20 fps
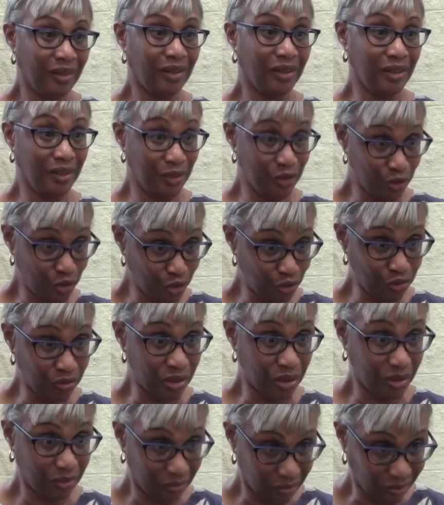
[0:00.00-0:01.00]
in the
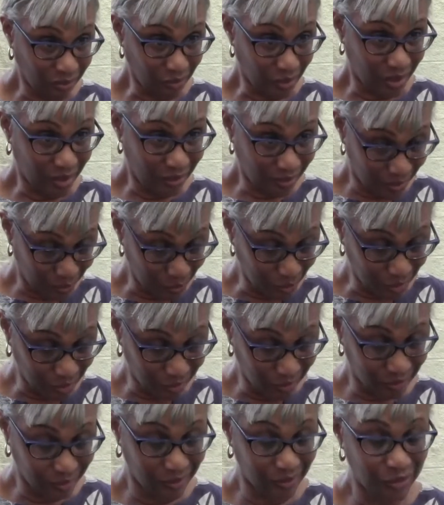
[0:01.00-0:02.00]
street, right in the
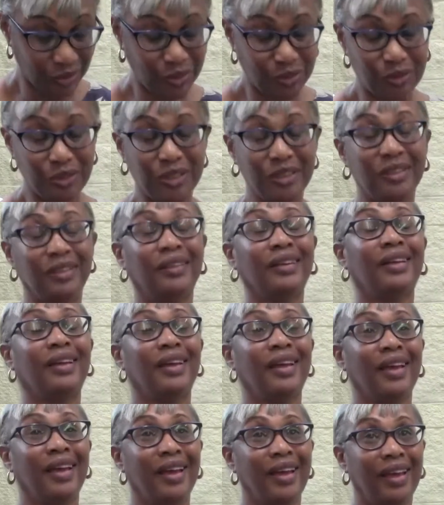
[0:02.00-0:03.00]
middle of the street,
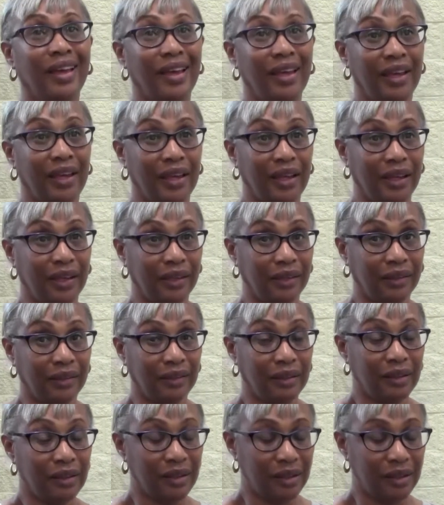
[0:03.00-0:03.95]
and